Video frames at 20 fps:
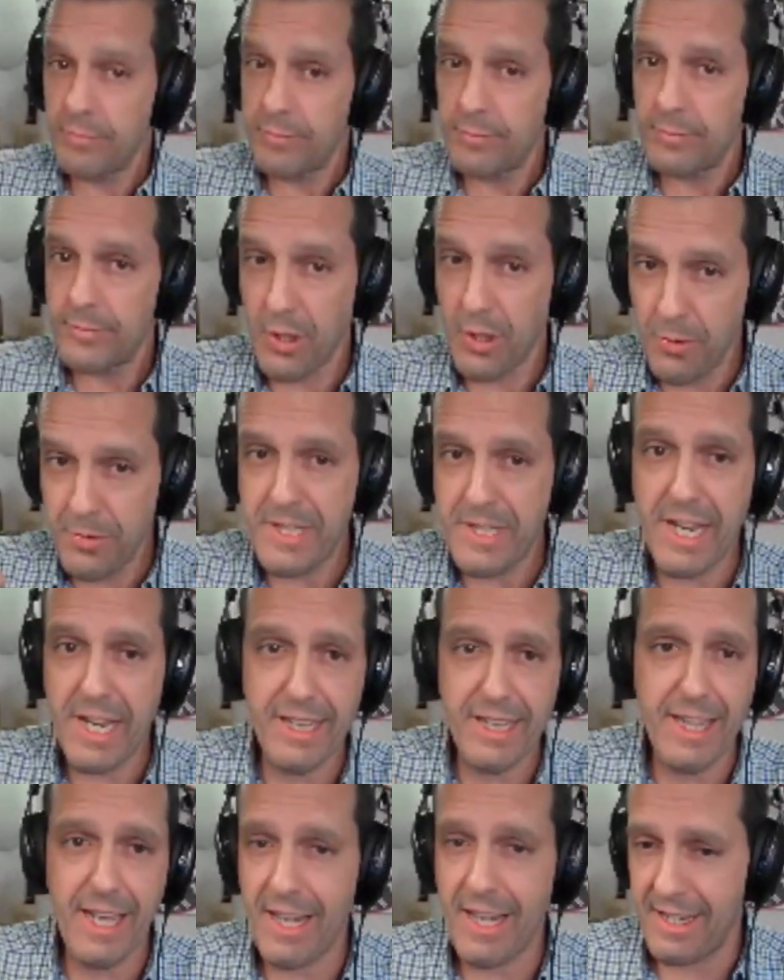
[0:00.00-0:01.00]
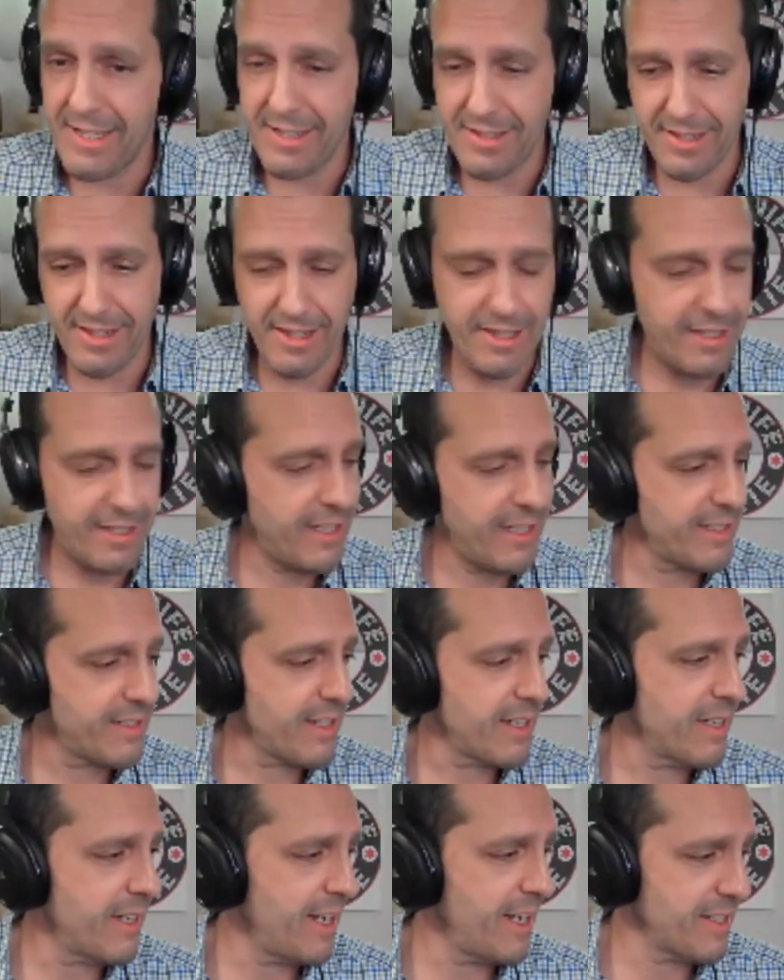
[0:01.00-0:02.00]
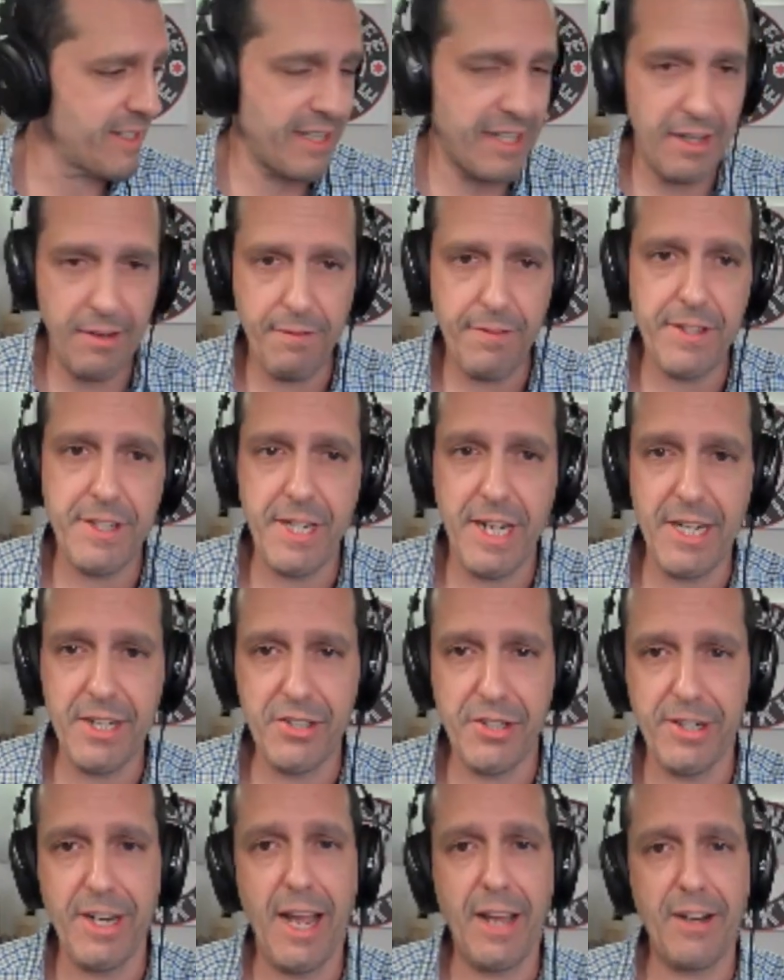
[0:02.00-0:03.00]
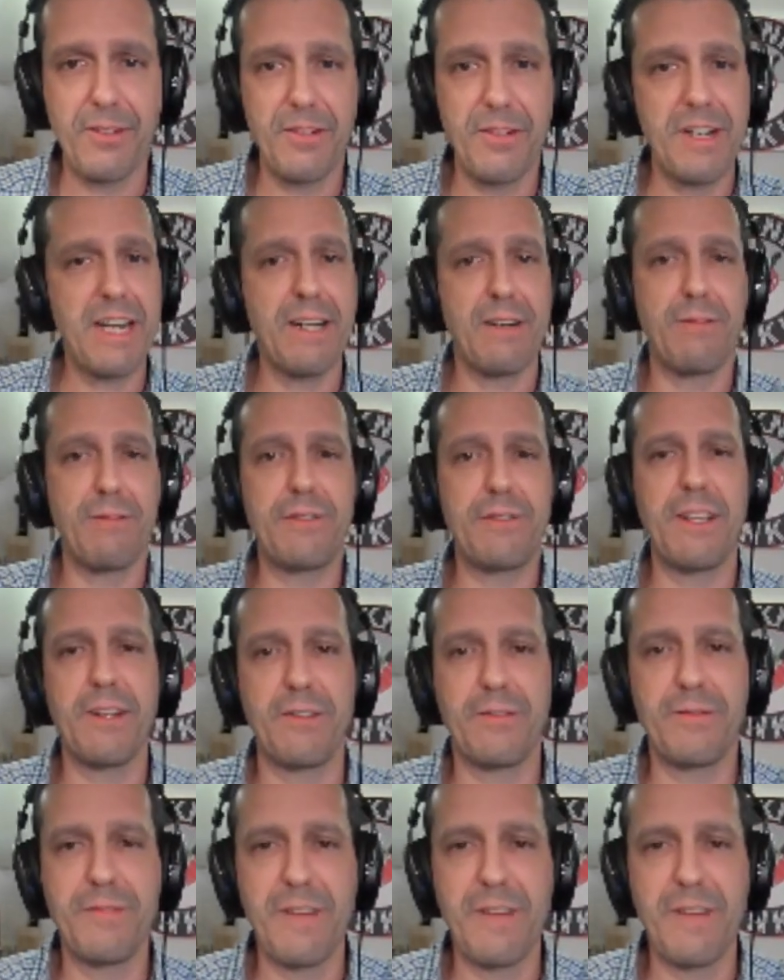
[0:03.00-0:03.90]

don't take that as a as a as an invitation. I don't need a flood of